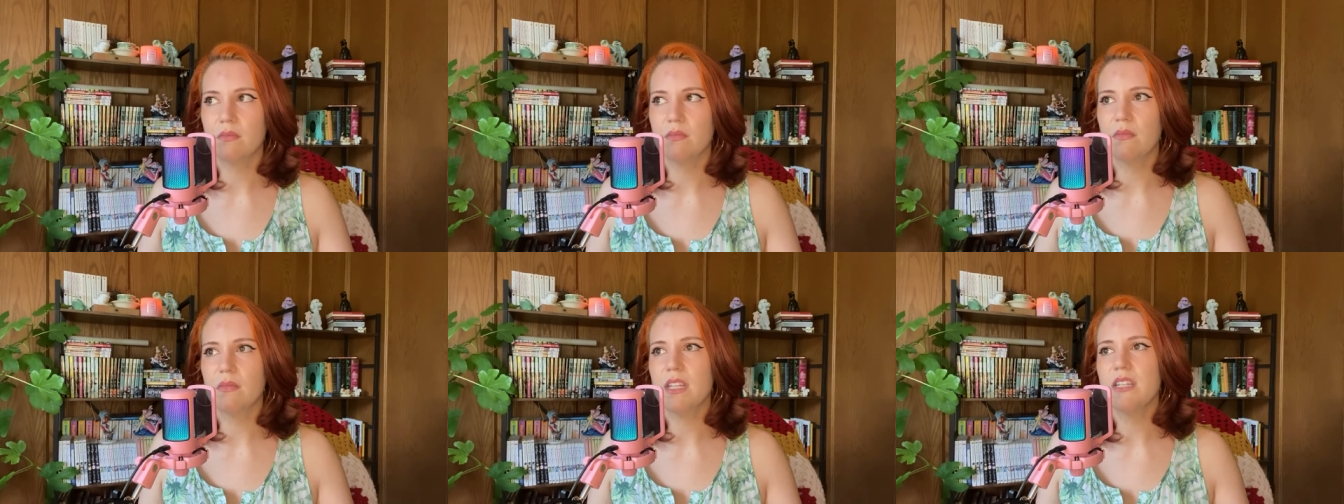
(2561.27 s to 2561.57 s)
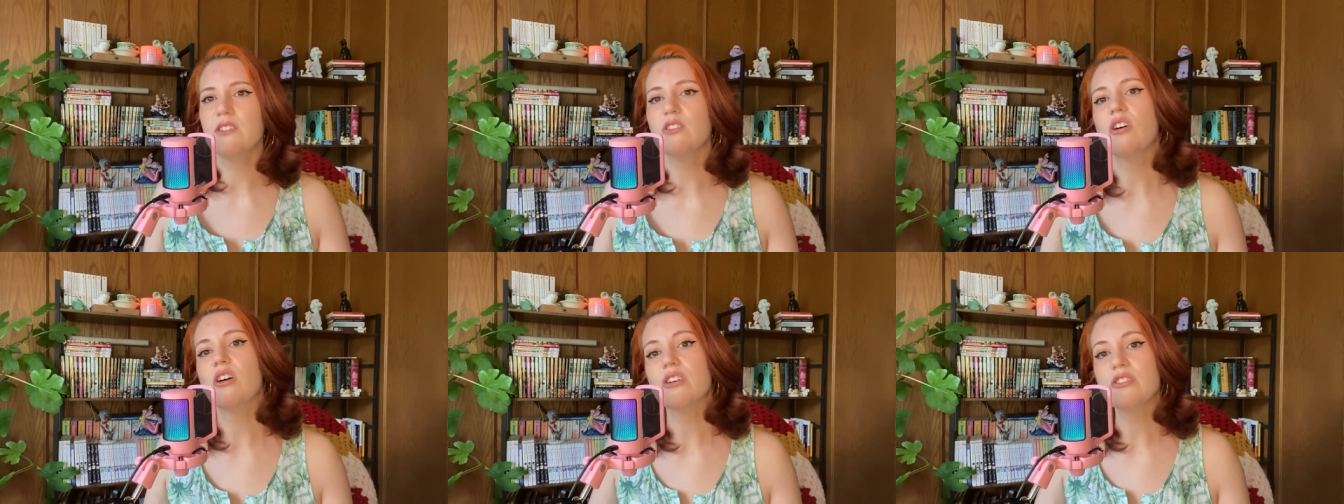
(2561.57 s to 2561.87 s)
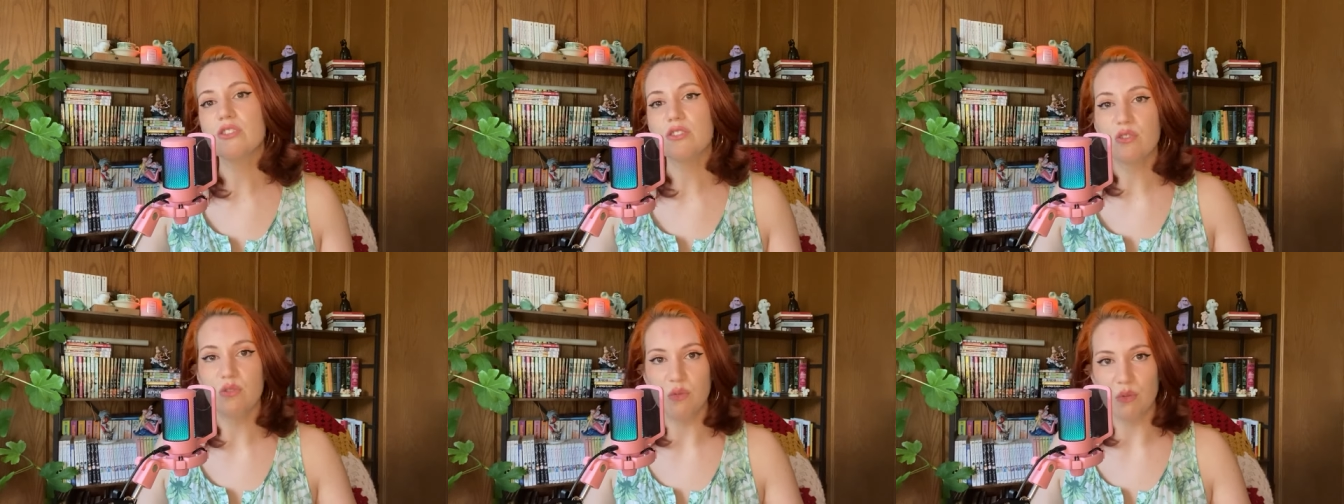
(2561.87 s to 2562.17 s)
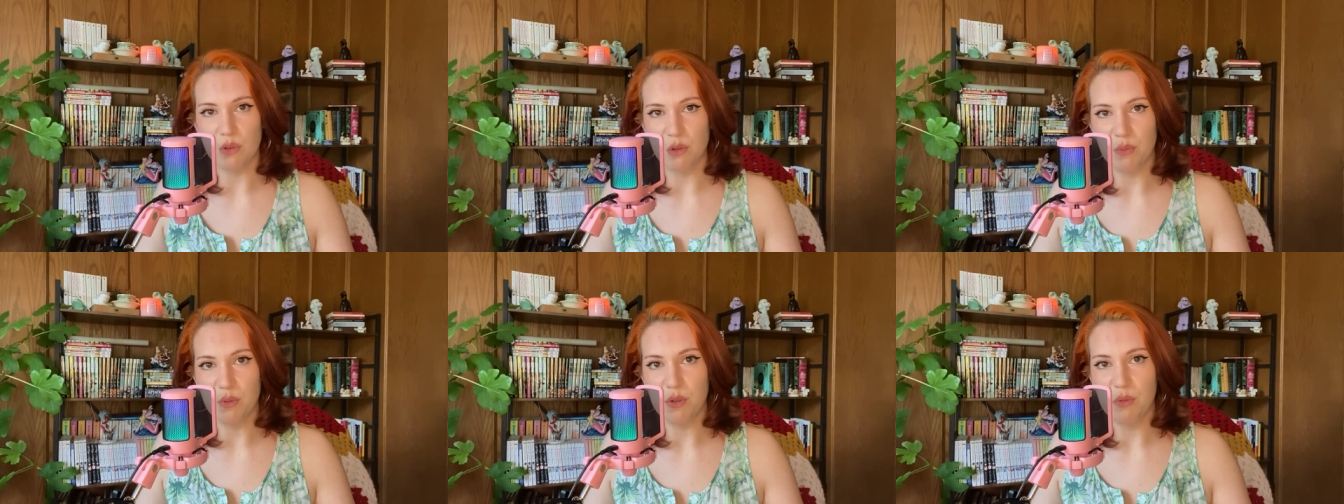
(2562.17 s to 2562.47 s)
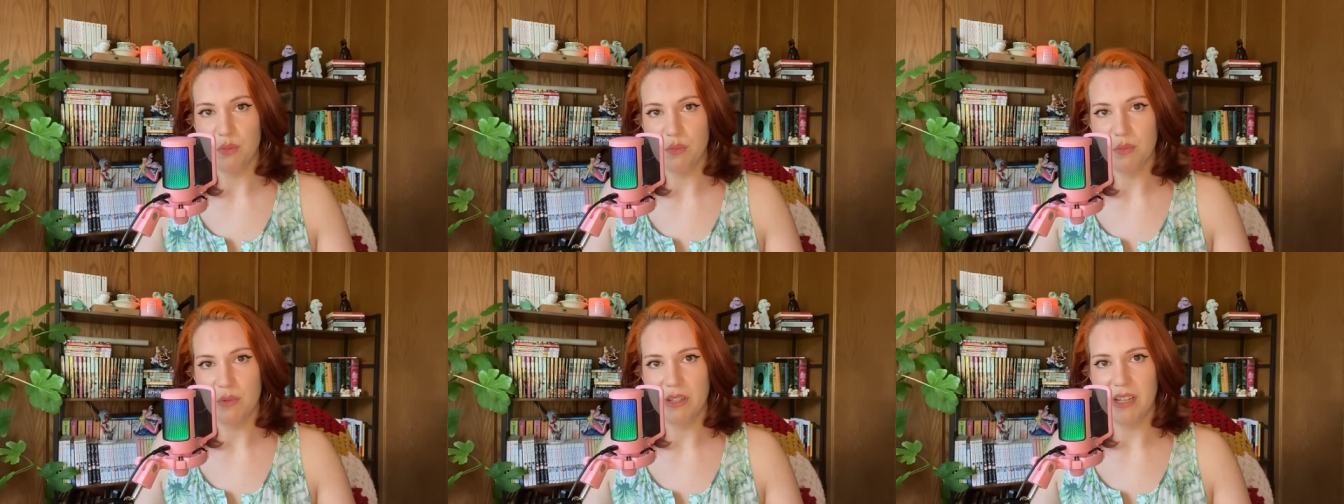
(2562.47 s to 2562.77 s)
these are just
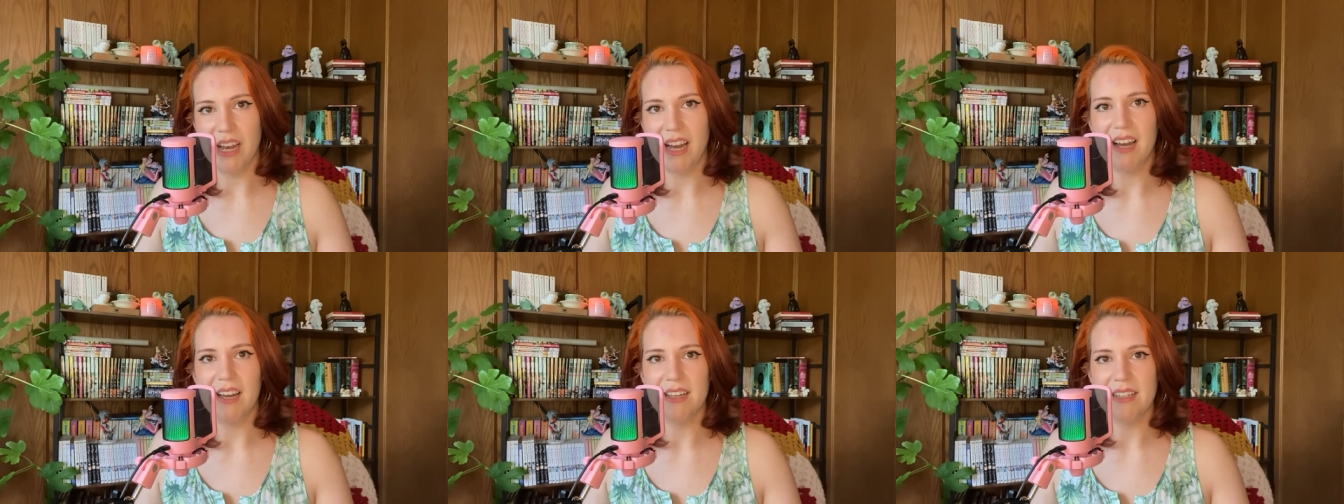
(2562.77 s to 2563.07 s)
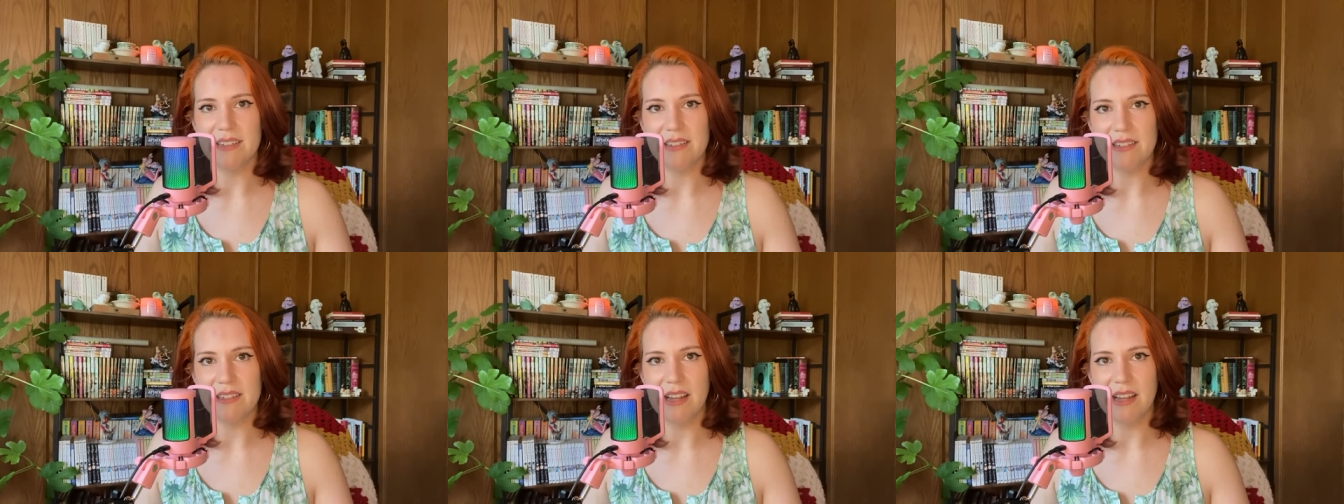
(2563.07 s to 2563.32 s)
normal guys.